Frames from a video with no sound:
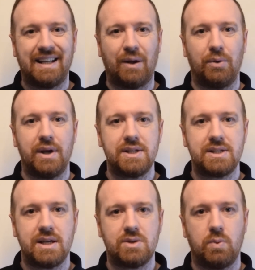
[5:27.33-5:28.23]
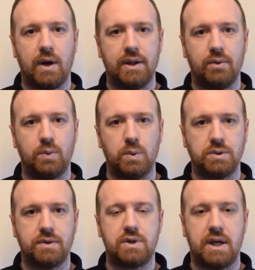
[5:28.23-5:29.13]
Now this is where the
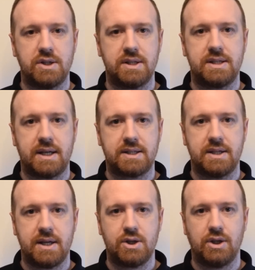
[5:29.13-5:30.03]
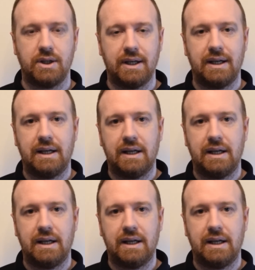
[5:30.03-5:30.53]
rules have changed in 6th edition.